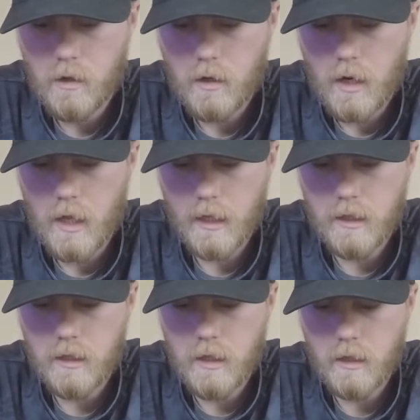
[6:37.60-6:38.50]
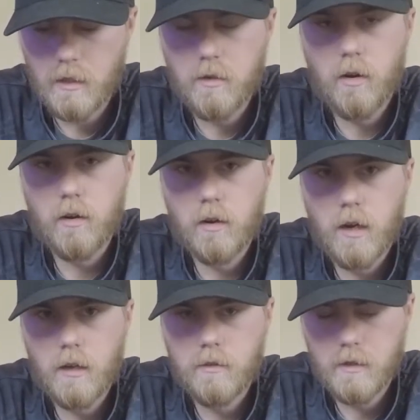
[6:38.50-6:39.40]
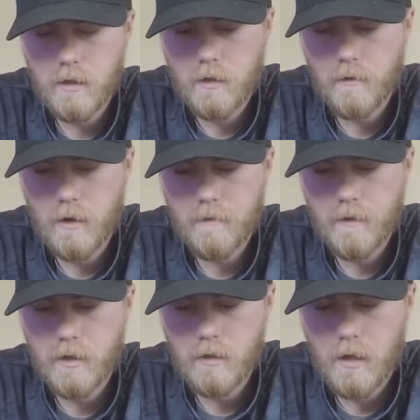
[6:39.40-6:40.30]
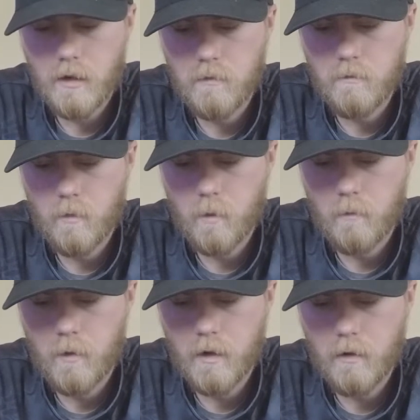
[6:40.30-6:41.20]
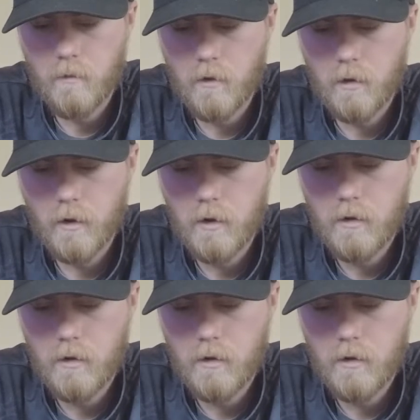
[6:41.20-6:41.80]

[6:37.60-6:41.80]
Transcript: I like to stick to darker collars because I fish a lot of more muddier water.